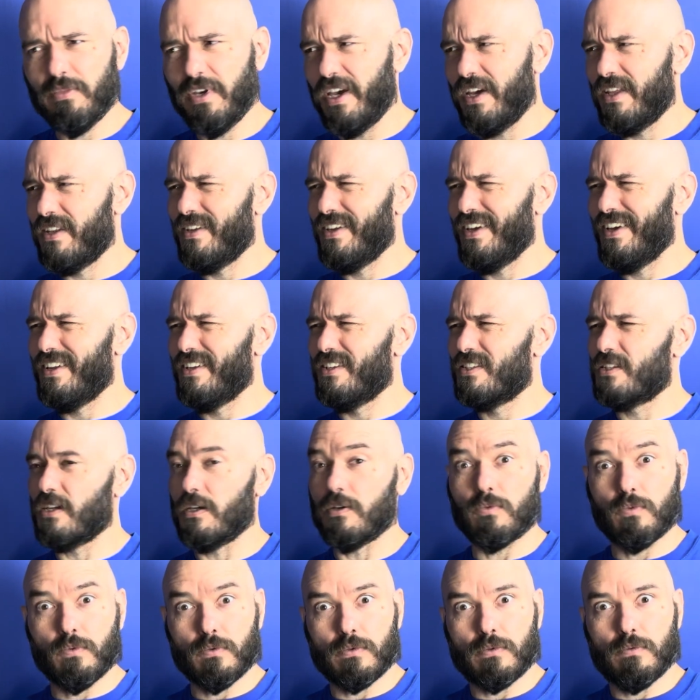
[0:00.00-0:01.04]
And it's like,
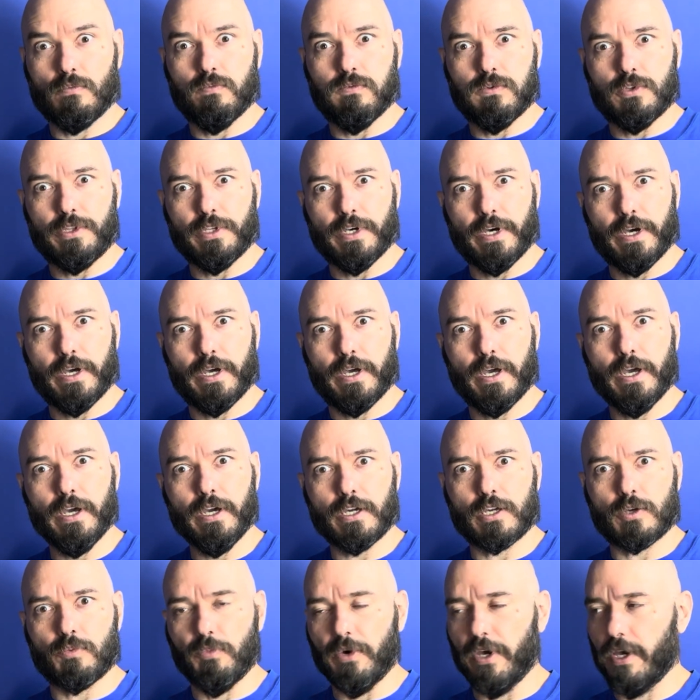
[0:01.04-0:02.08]
what the
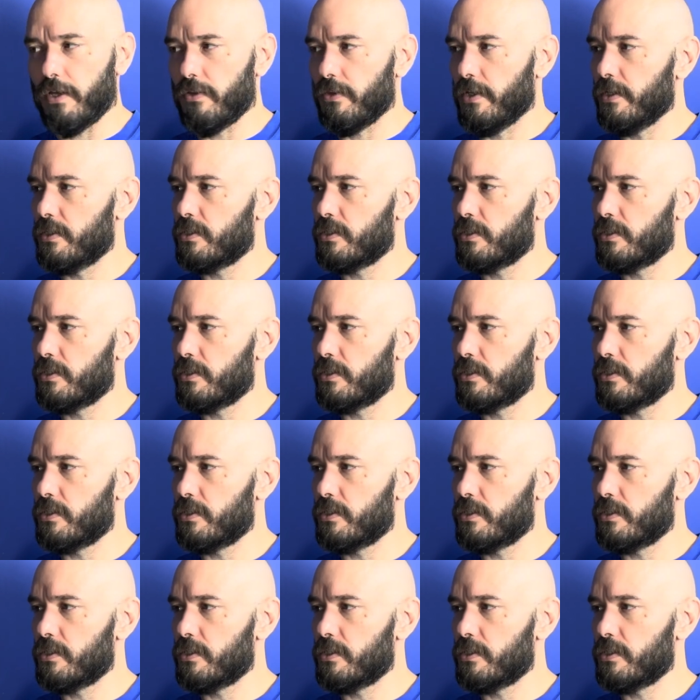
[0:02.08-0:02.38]
heck, man?